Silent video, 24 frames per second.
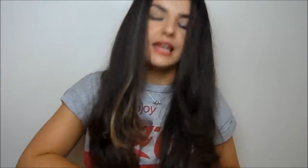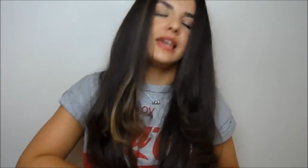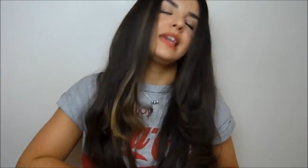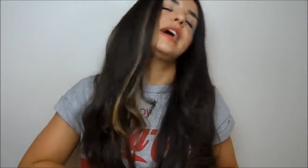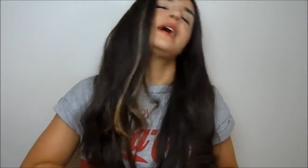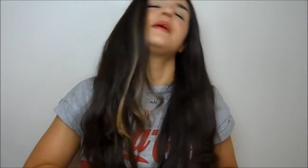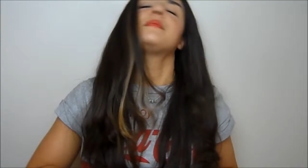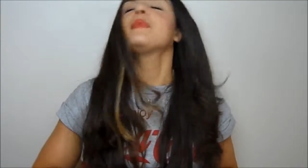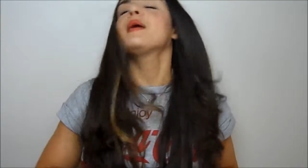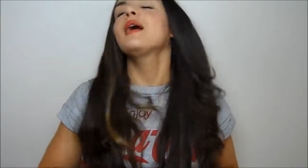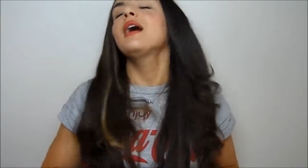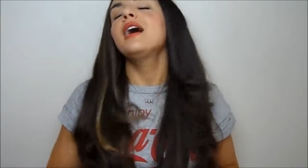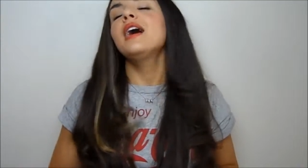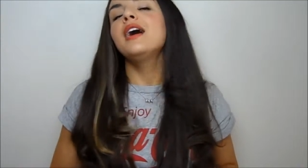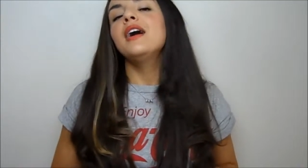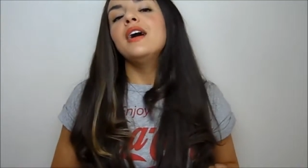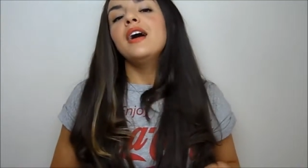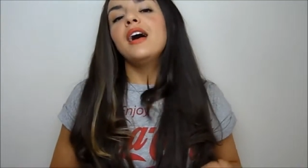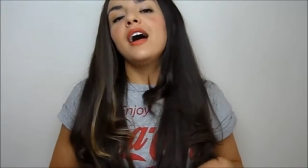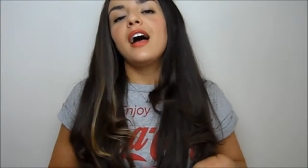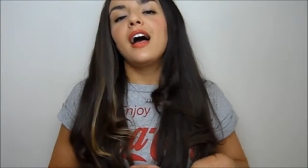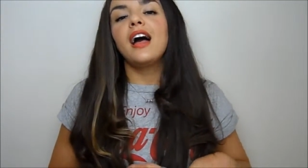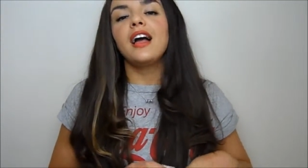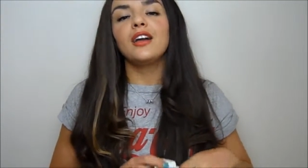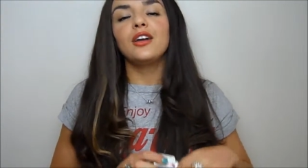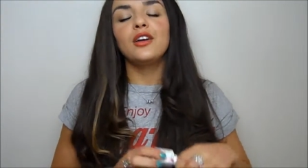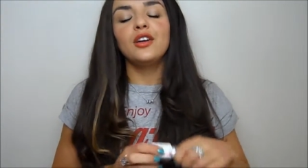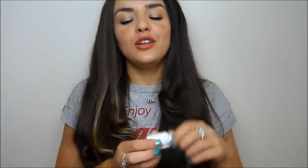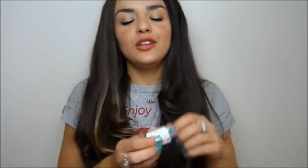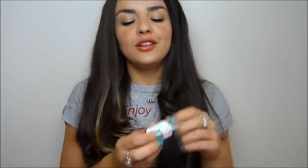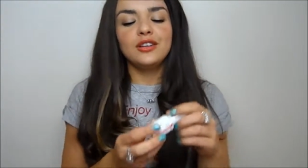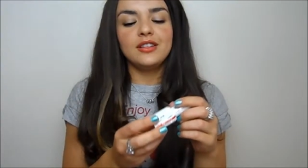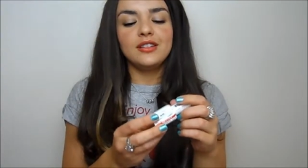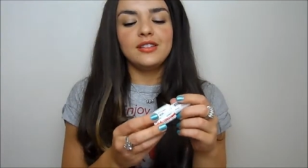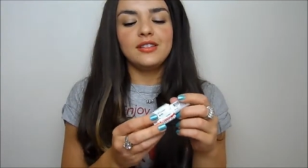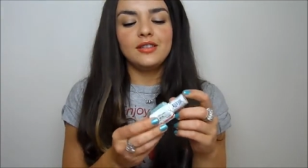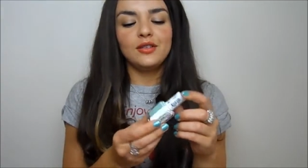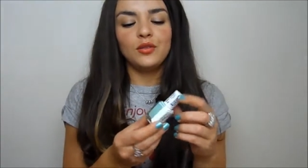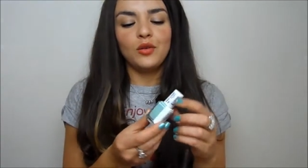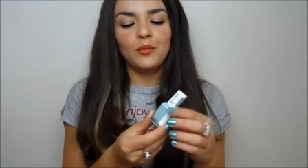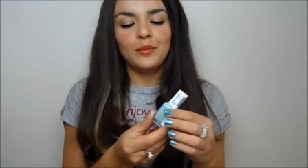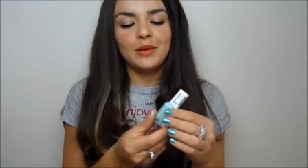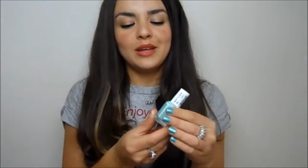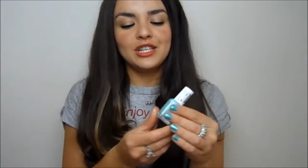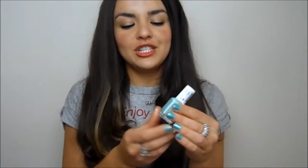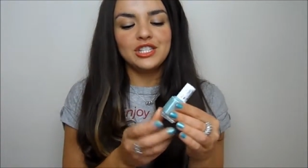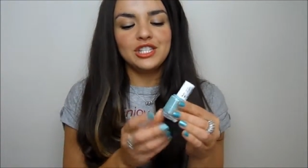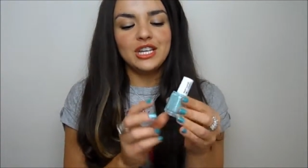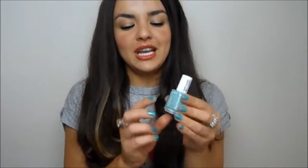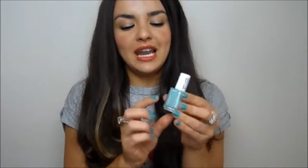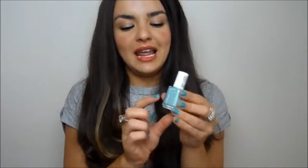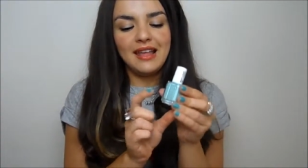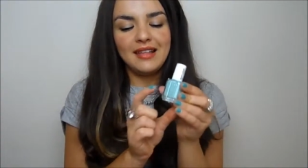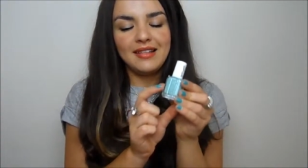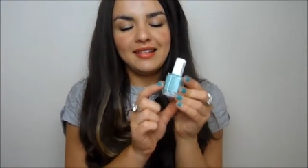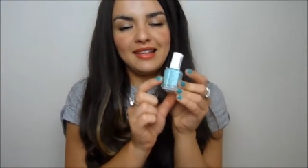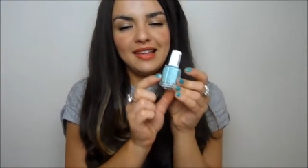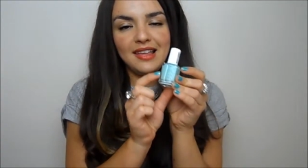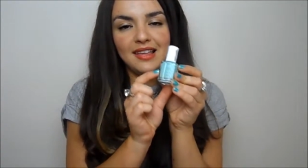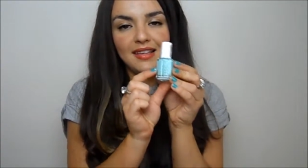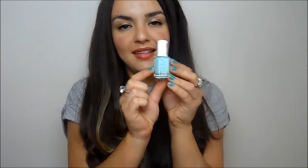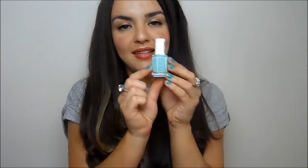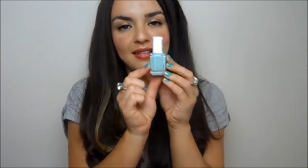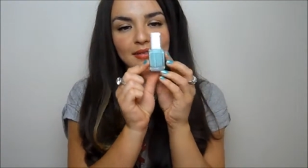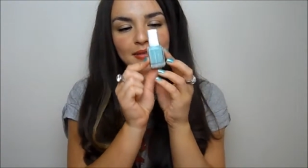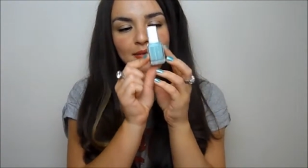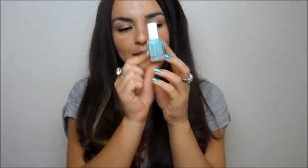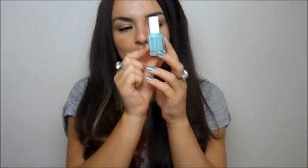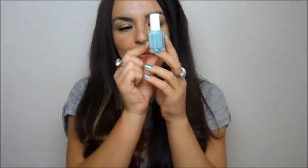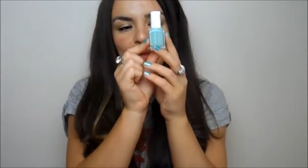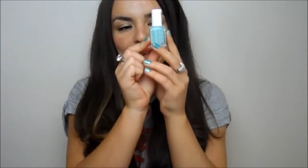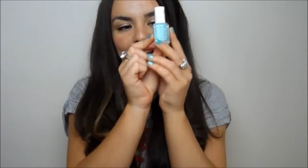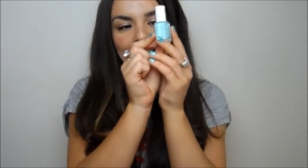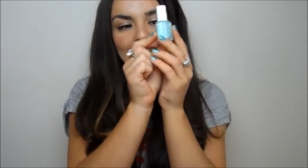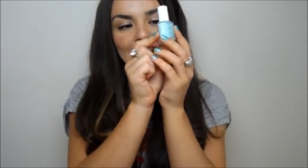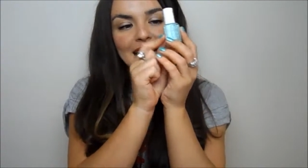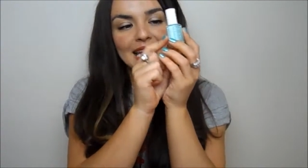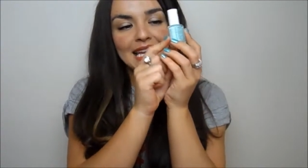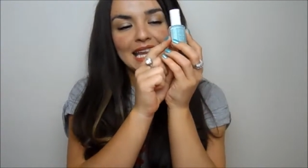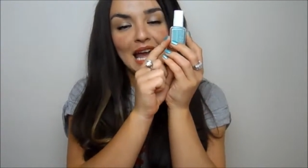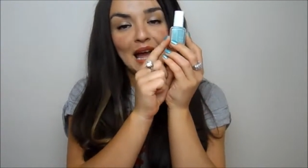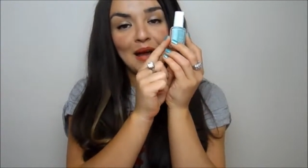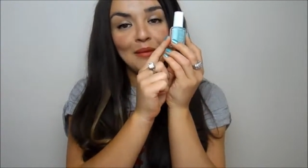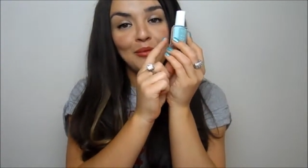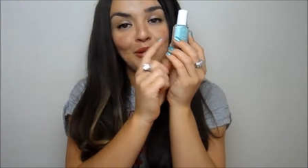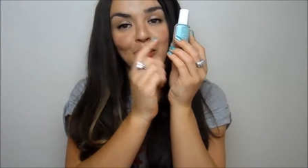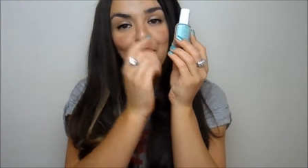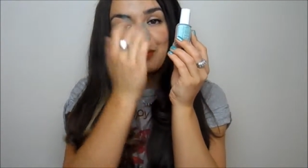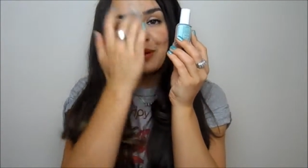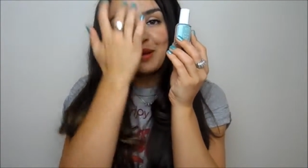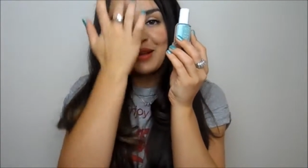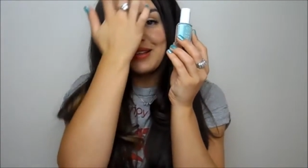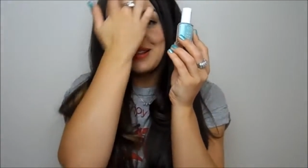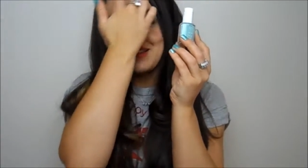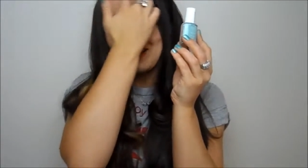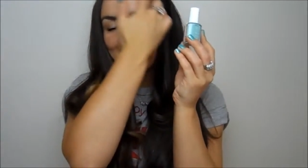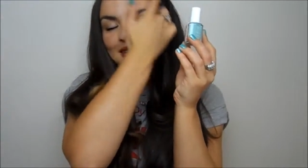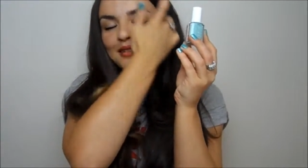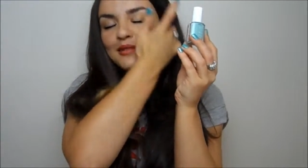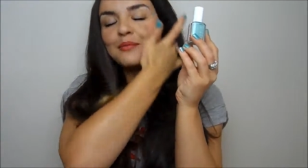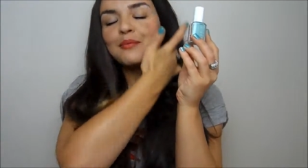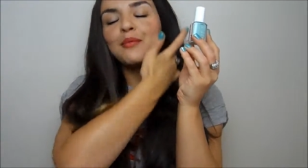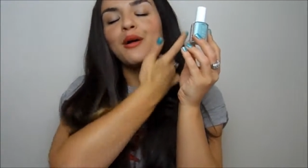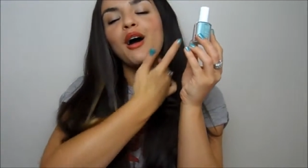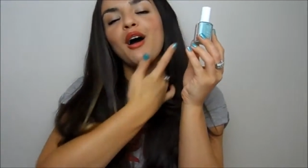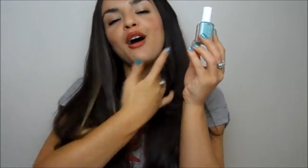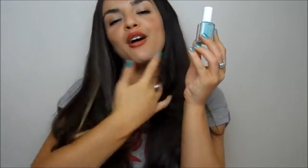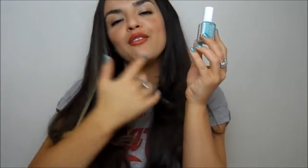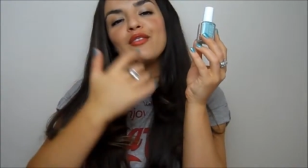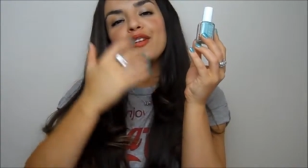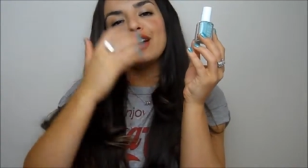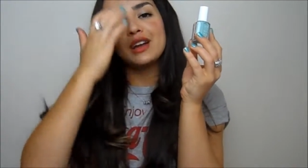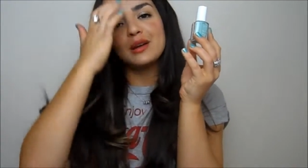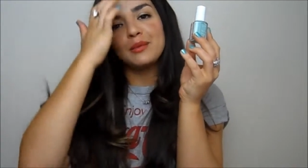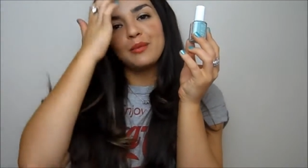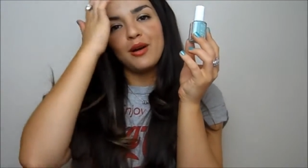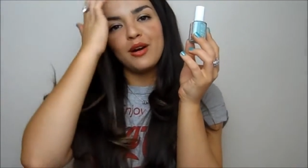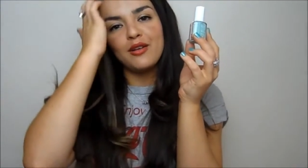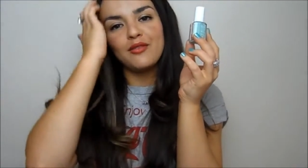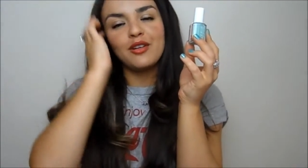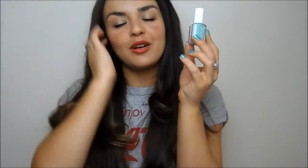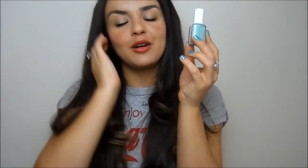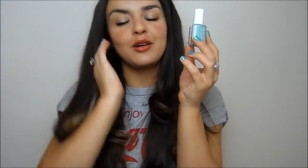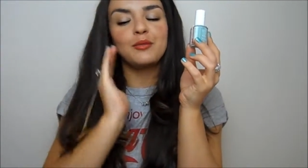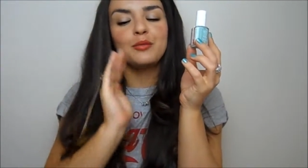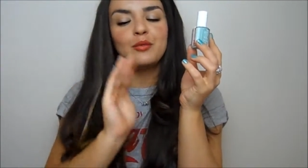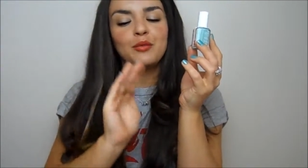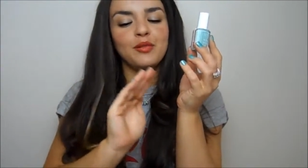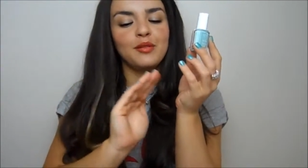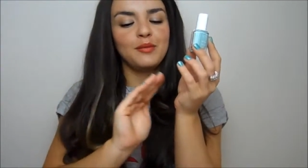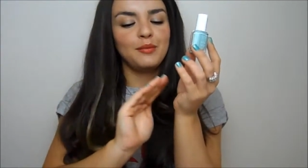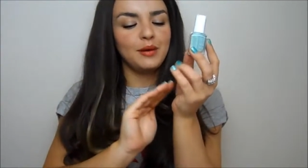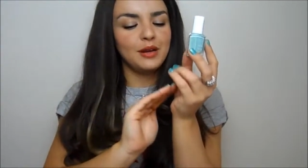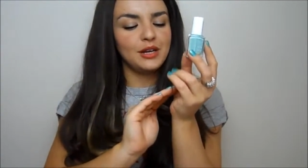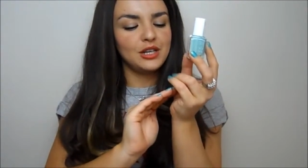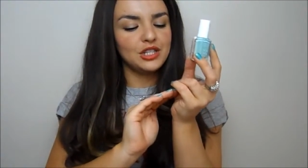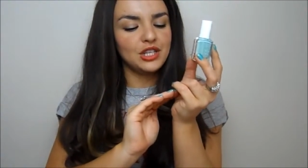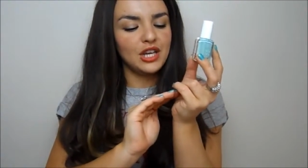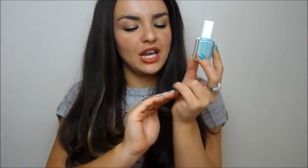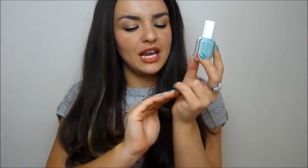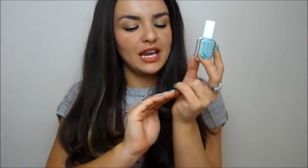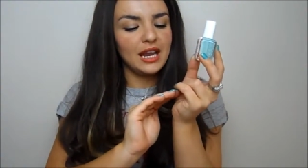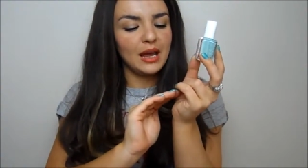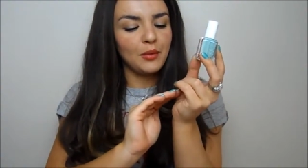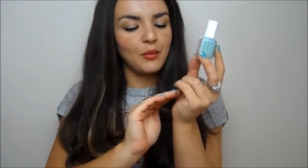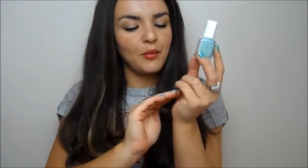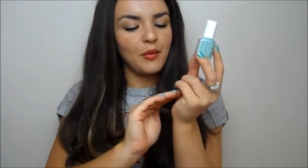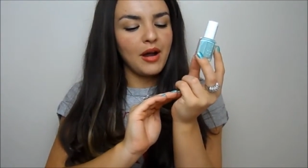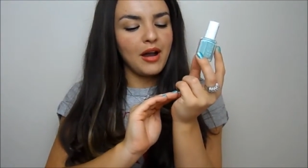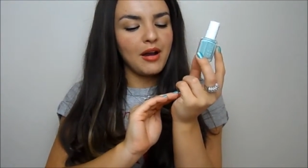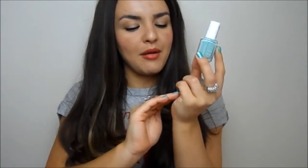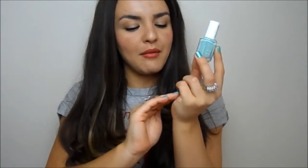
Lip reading: Yep, I couldn't not mention Essie's Mint Candy Apple, because it's a perfect, perfect spring shade. I'm